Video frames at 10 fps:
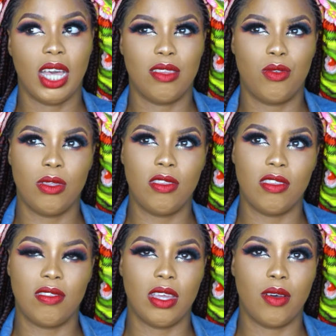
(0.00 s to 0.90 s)
twin
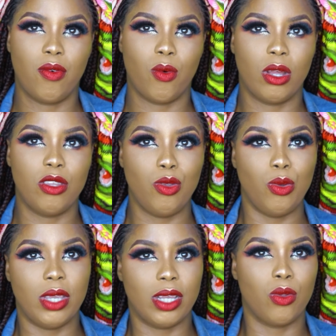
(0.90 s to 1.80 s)
sister for one
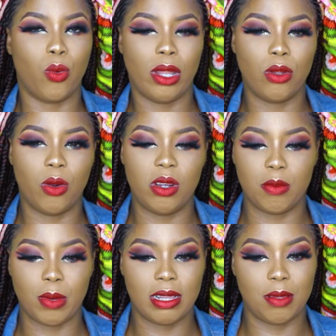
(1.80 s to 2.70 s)
New Year look, one
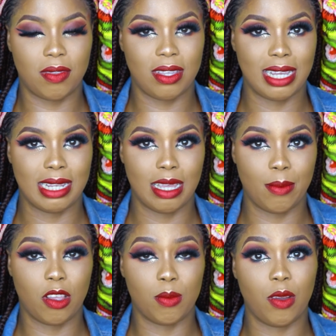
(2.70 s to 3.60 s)
orange matte lipstick that
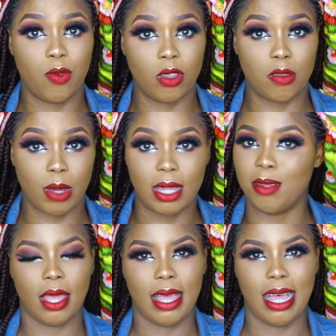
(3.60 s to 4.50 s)
time. That was my first matte
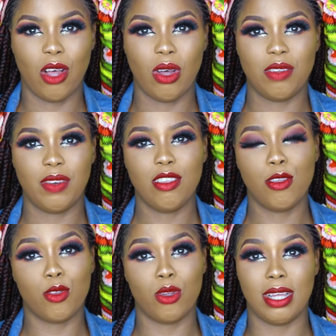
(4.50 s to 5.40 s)
lipstick. I'll advise
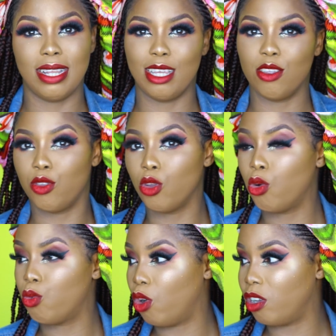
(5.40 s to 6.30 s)
you to know that there's
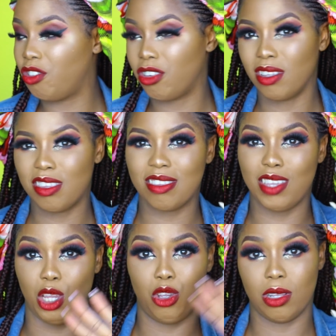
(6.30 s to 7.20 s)
no rush, just
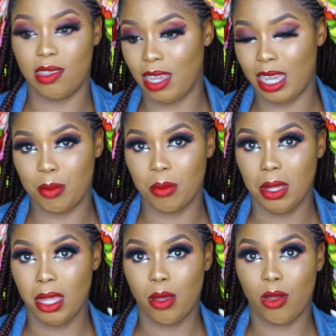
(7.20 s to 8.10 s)
take your time,
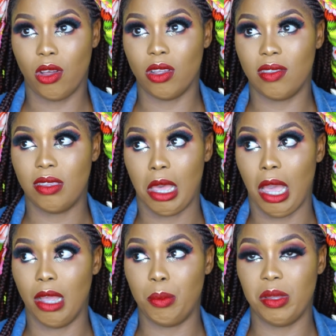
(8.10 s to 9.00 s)
because
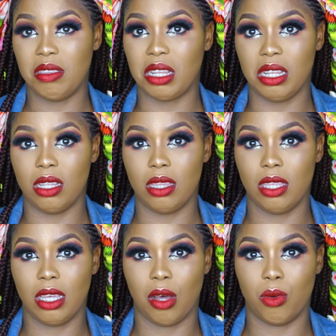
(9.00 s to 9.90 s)
I basically didn't
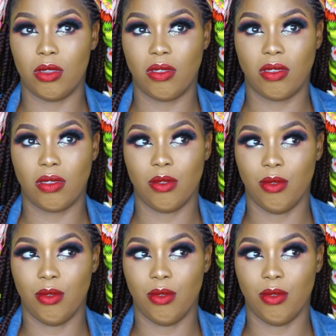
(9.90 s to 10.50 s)
think I was